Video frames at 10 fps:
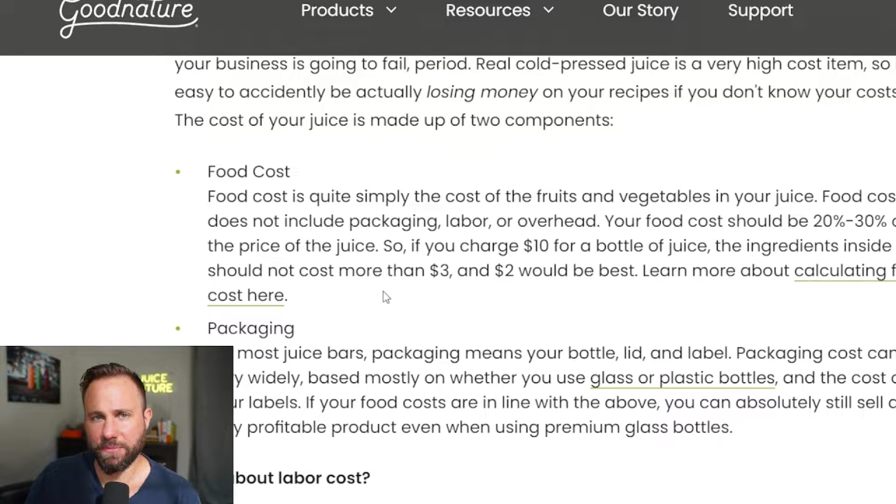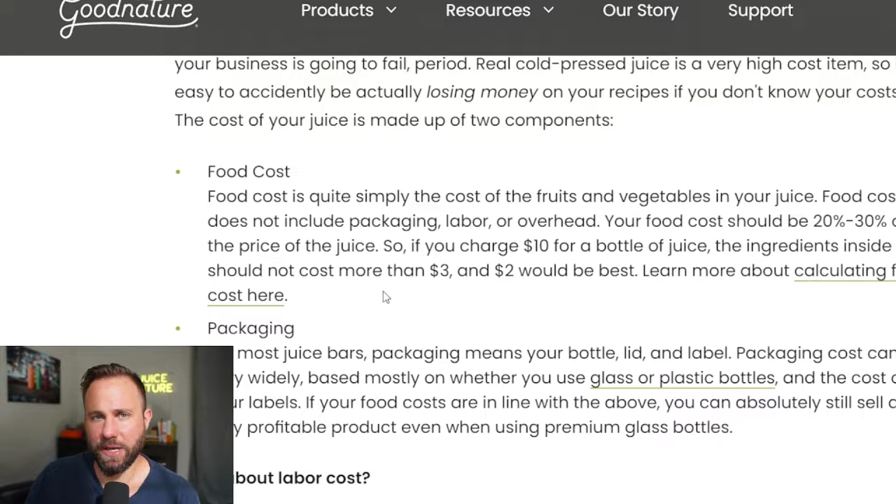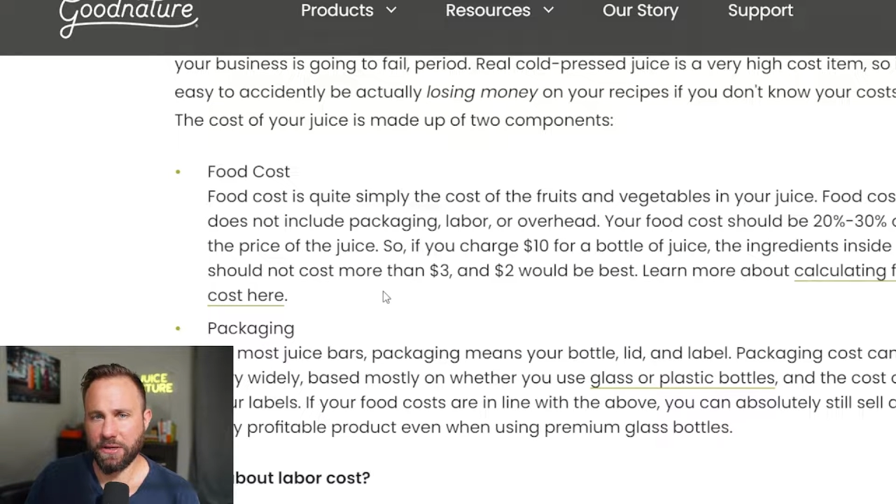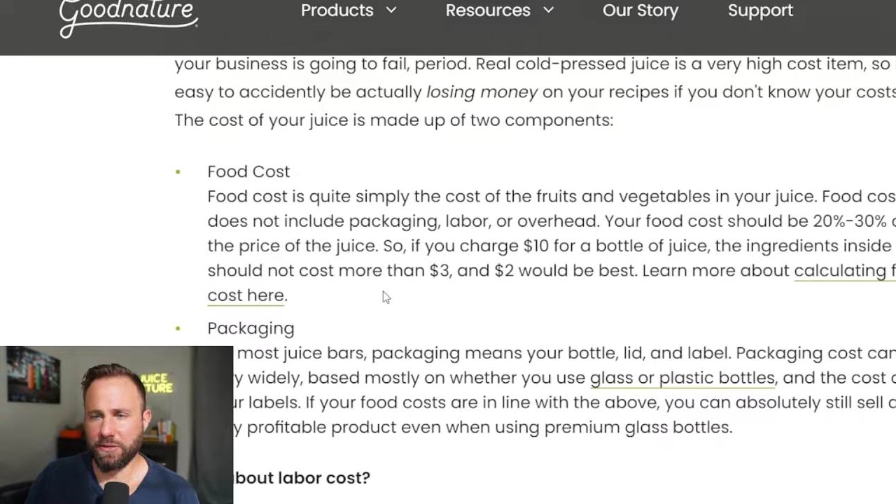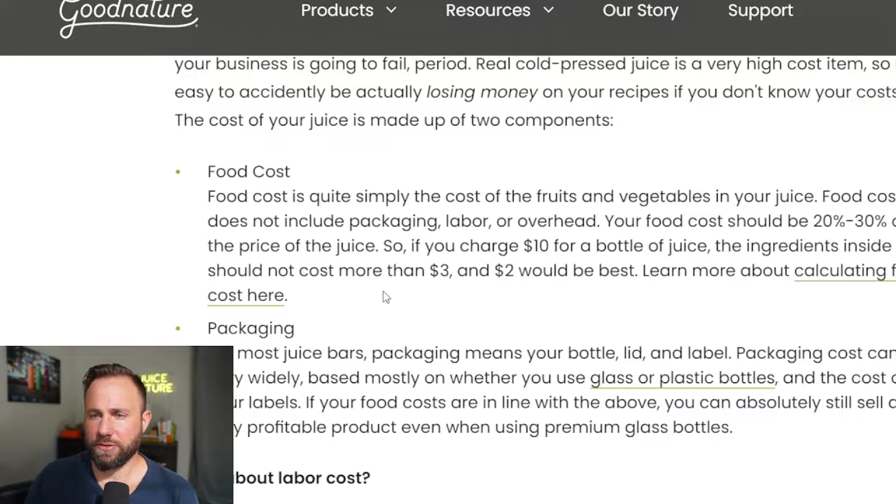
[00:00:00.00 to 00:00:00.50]

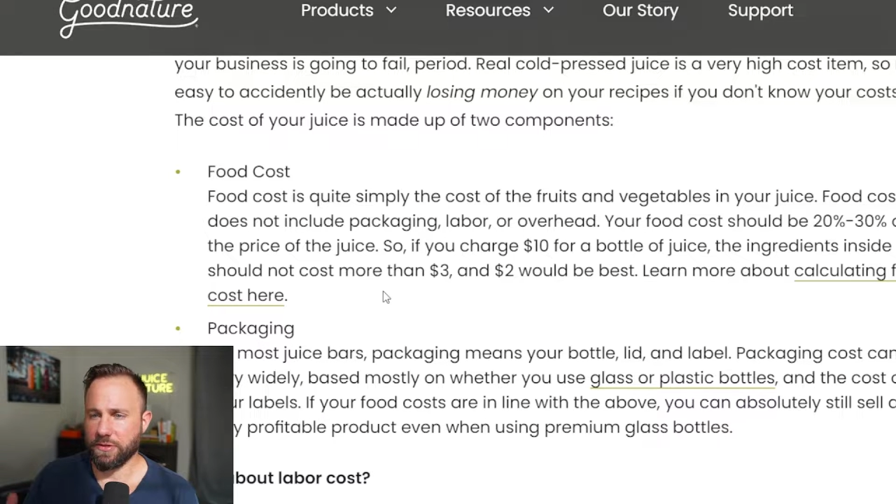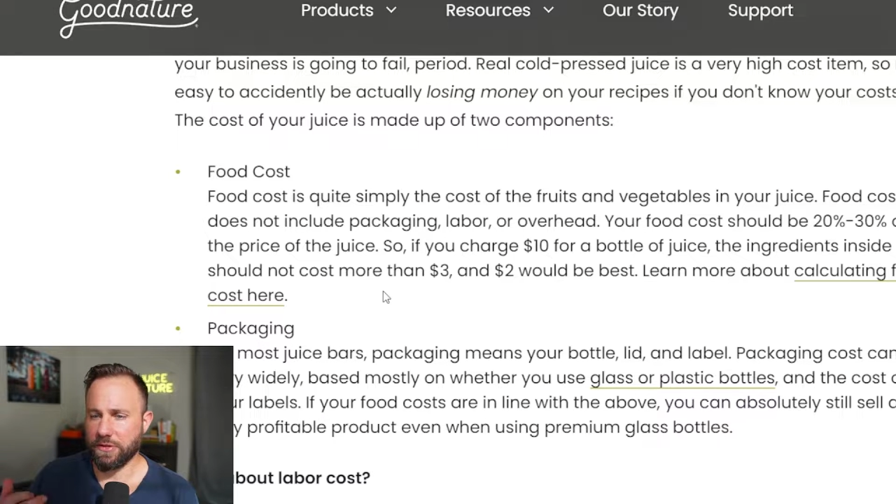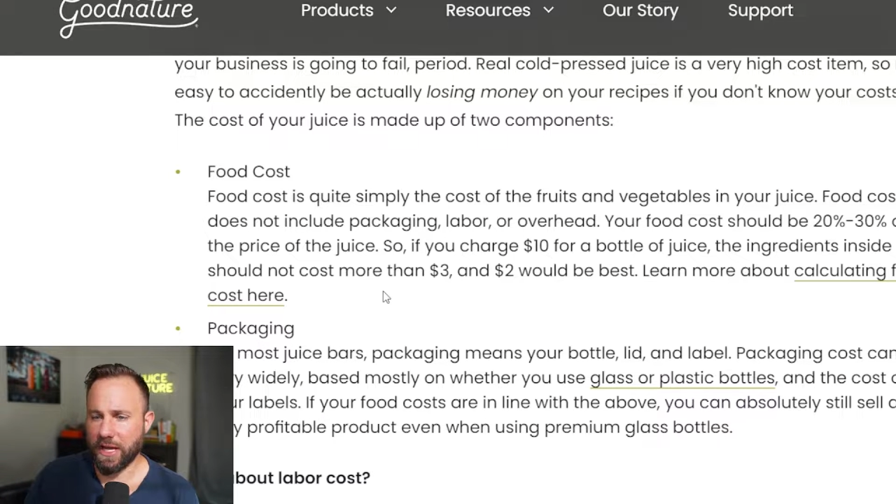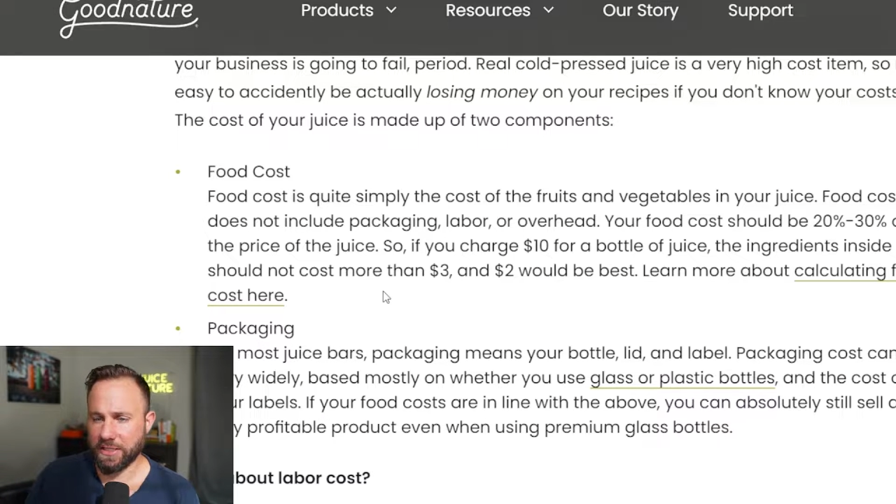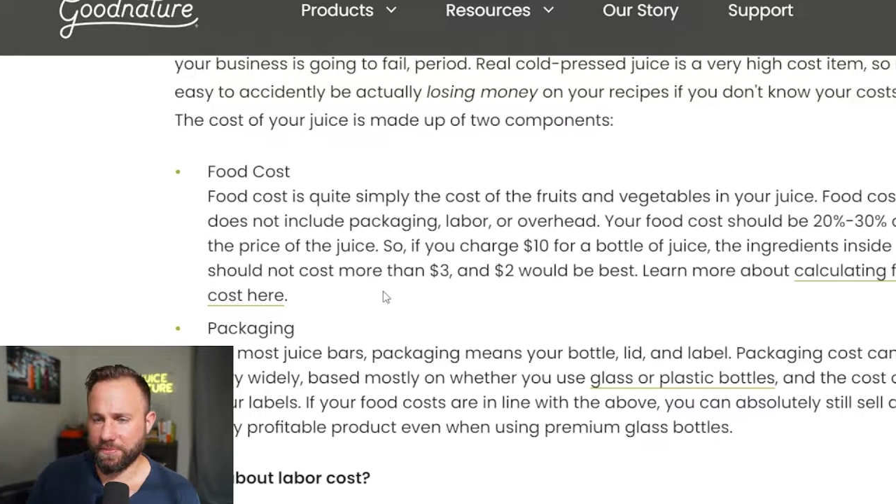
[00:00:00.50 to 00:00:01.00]
bottles or
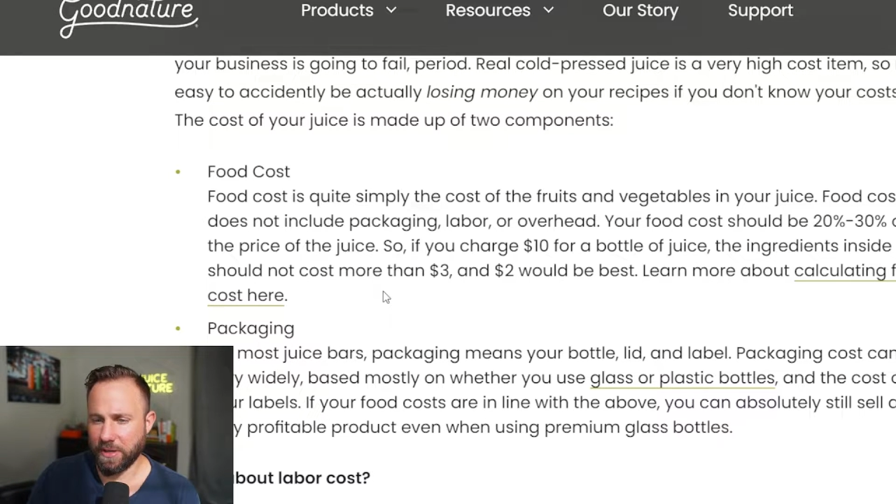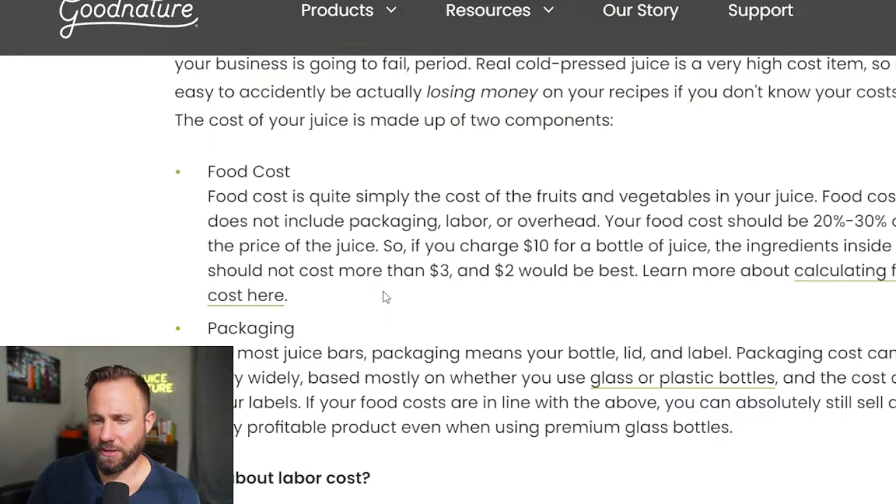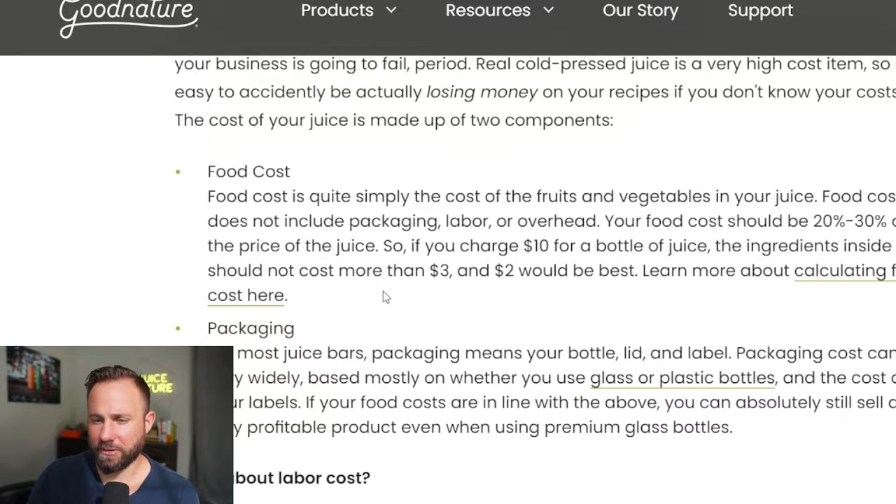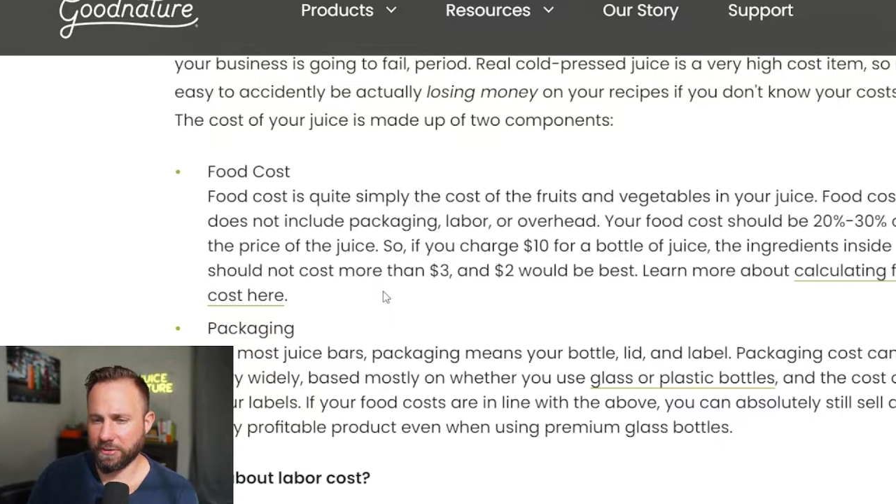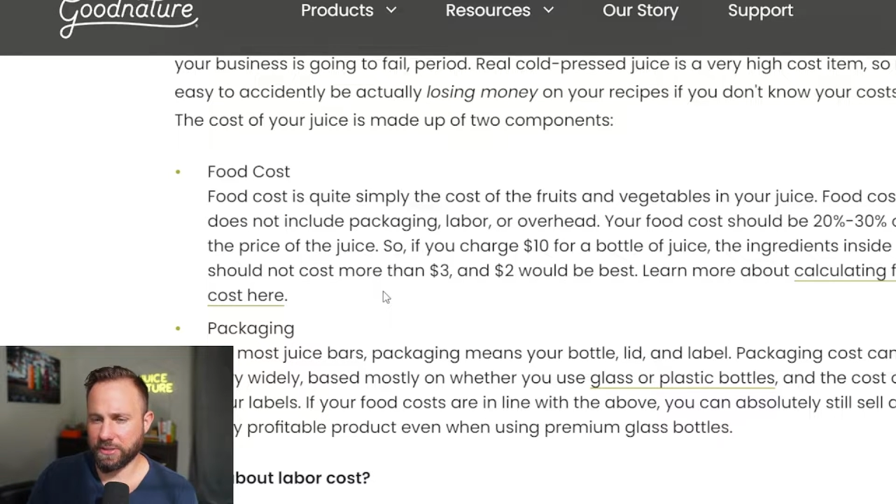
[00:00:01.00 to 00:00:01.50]
glass
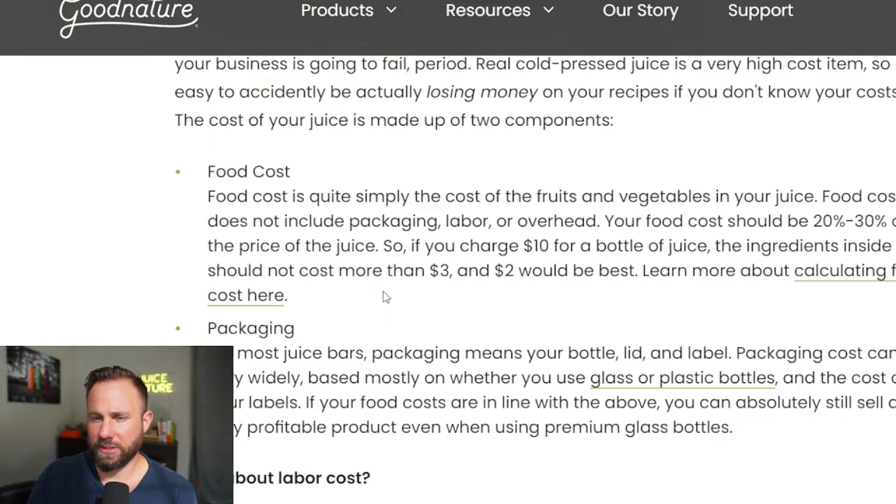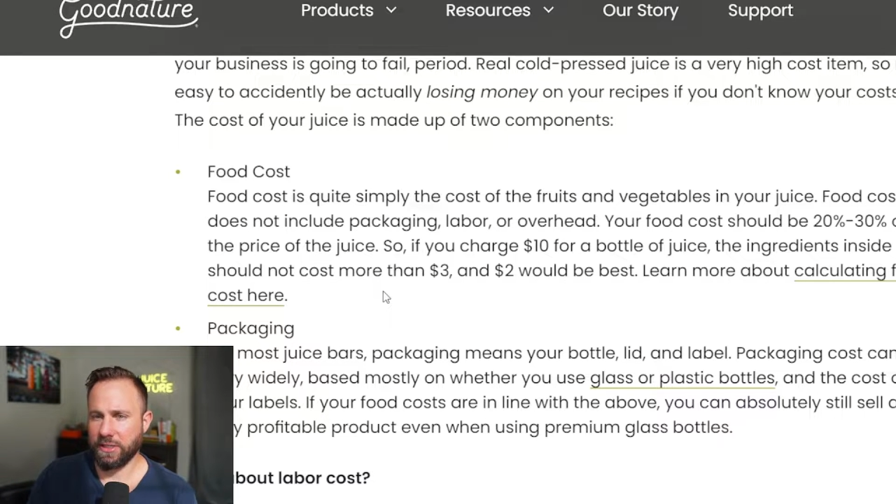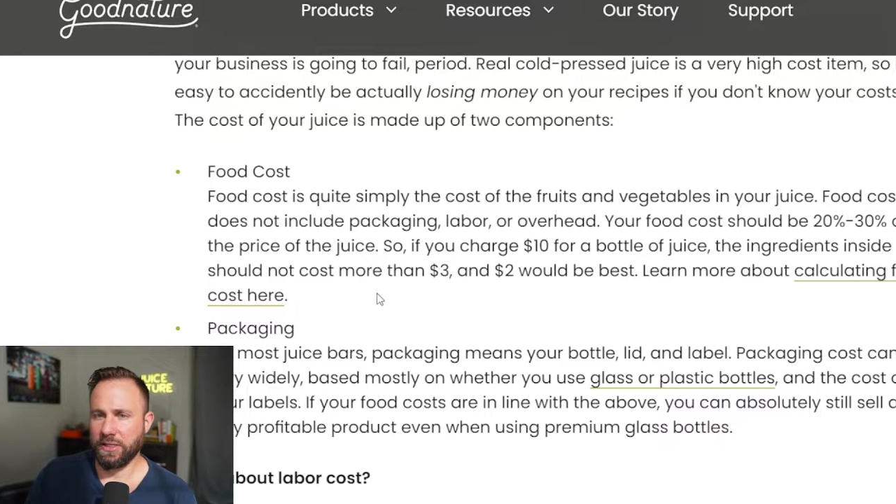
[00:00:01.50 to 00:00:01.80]
bottles?